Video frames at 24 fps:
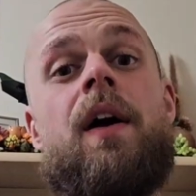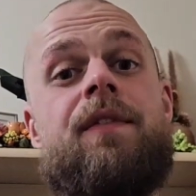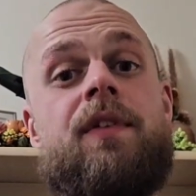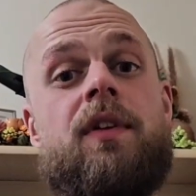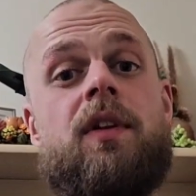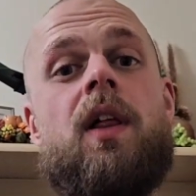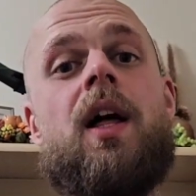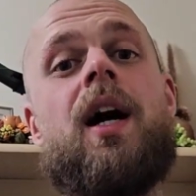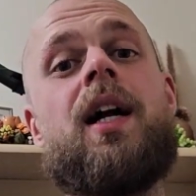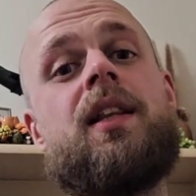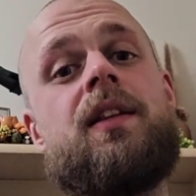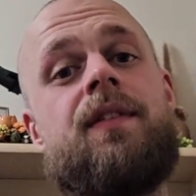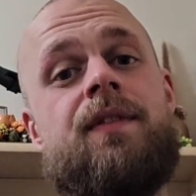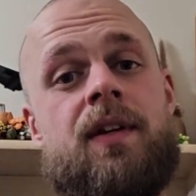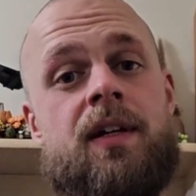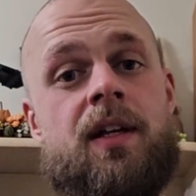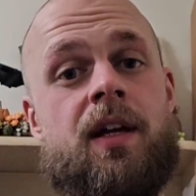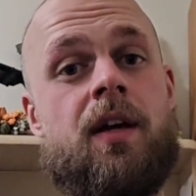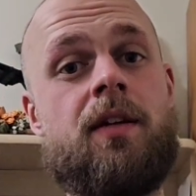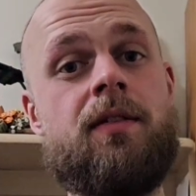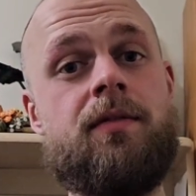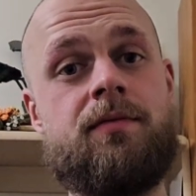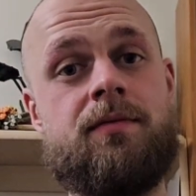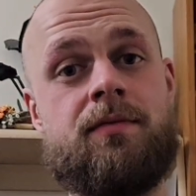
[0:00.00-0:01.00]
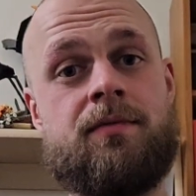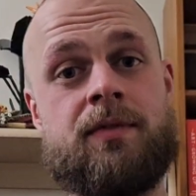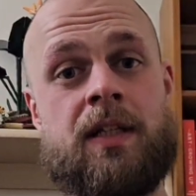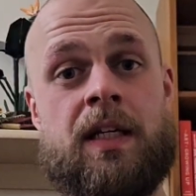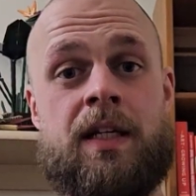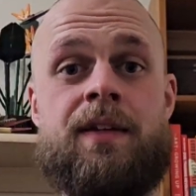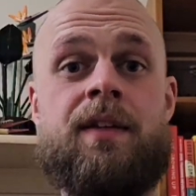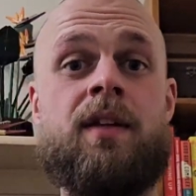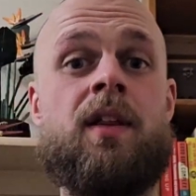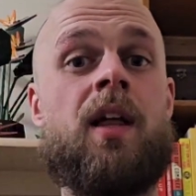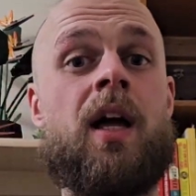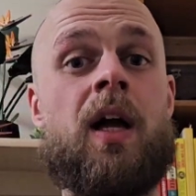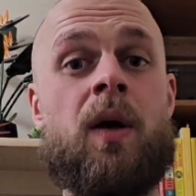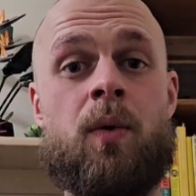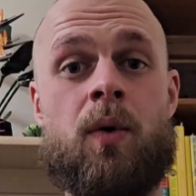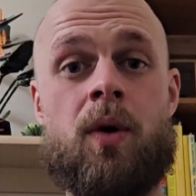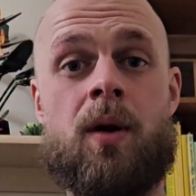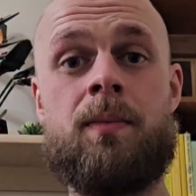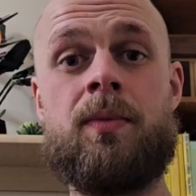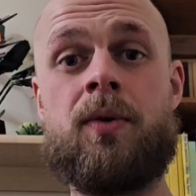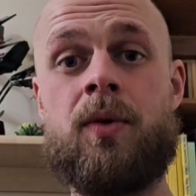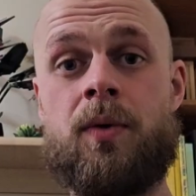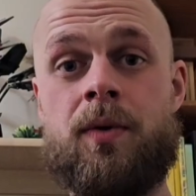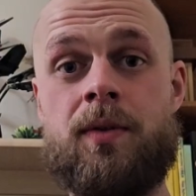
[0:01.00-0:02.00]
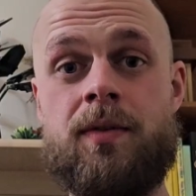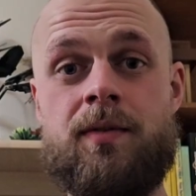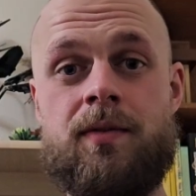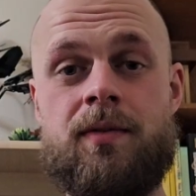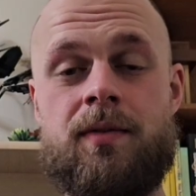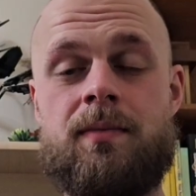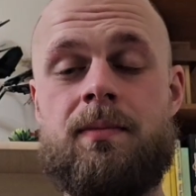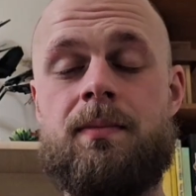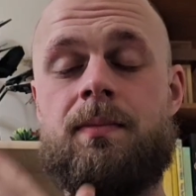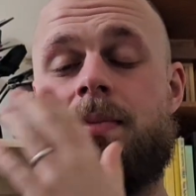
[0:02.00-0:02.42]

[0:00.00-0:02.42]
if you like the video and you like what I'm doing,